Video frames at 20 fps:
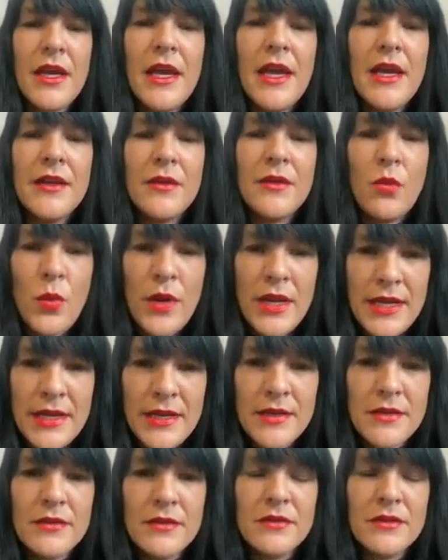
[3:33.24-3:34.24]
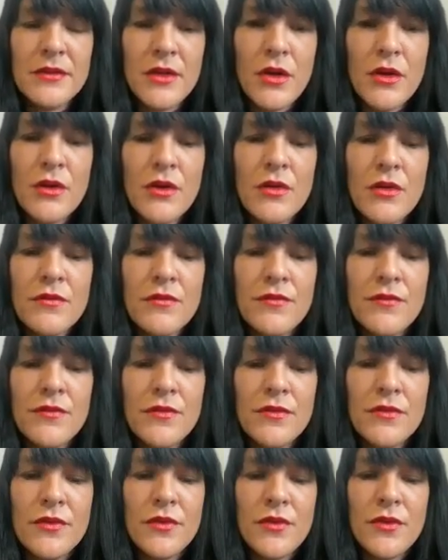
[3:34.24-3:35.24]
and aware of
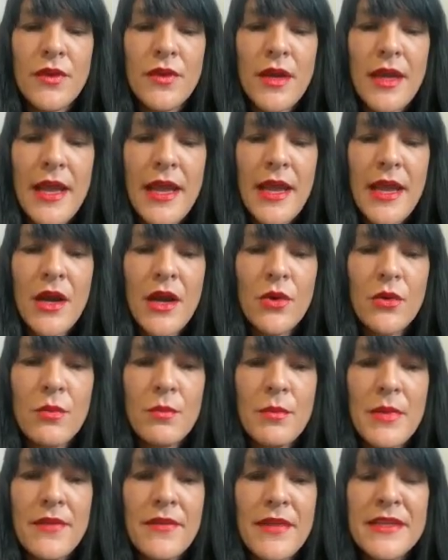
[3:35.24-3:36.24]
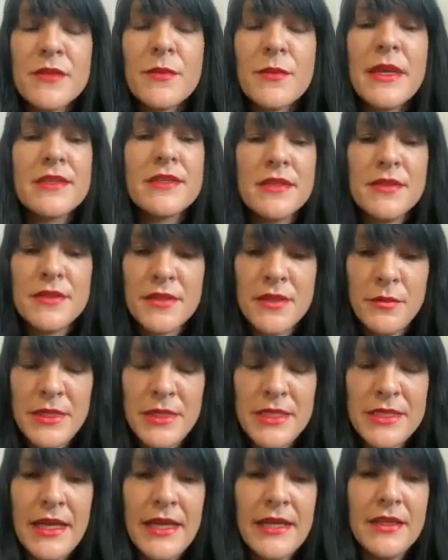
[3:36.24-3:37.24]
how these medicines can
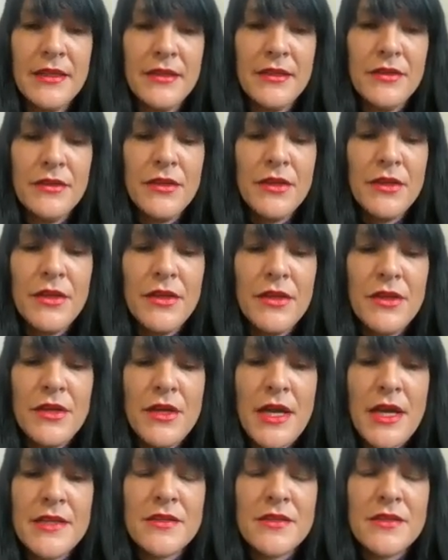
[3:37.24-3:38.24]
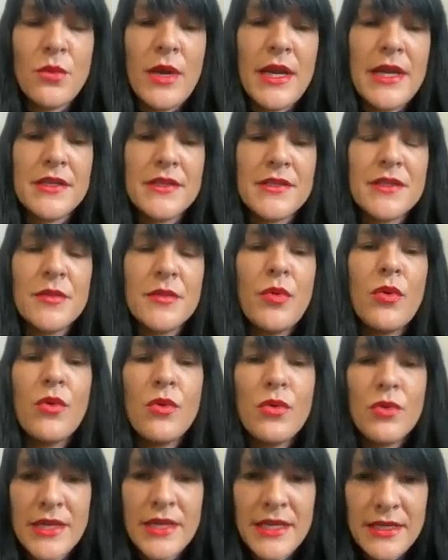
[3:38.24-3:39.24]
be taken as a way to
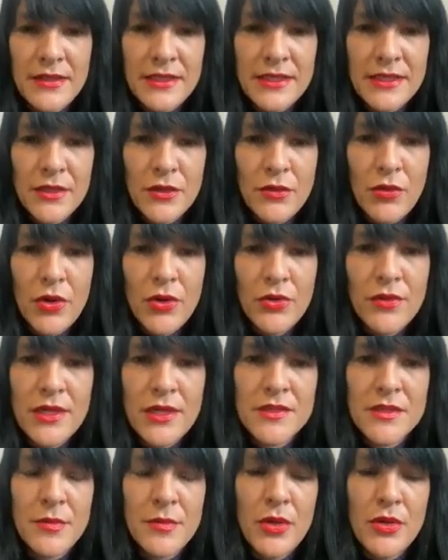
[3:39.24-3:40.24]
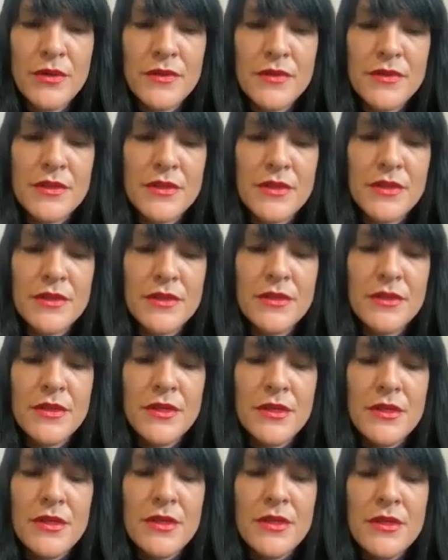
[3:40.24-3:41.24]
support healing and growth, as opposed to
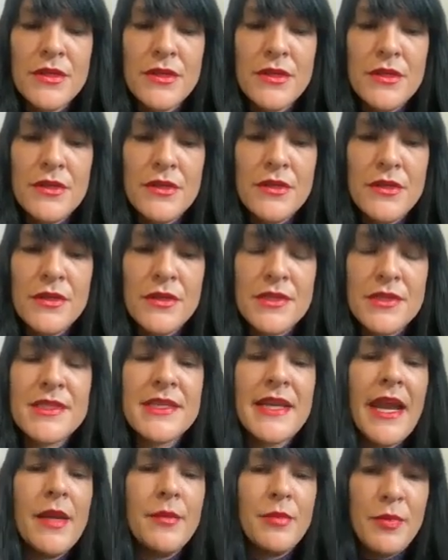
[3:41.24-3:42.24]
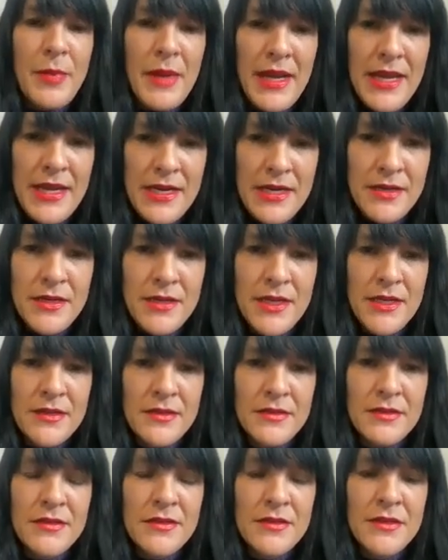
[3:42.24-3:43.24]
escape pain
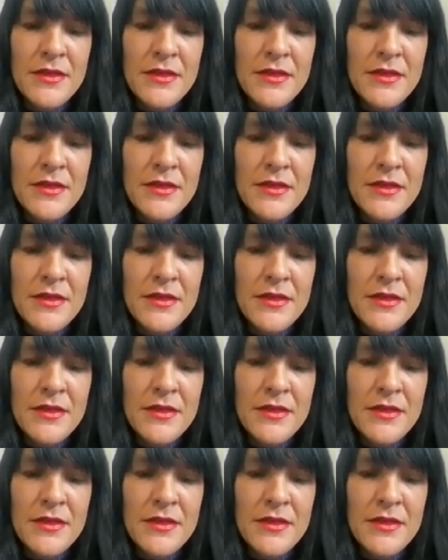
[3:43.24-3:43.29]
and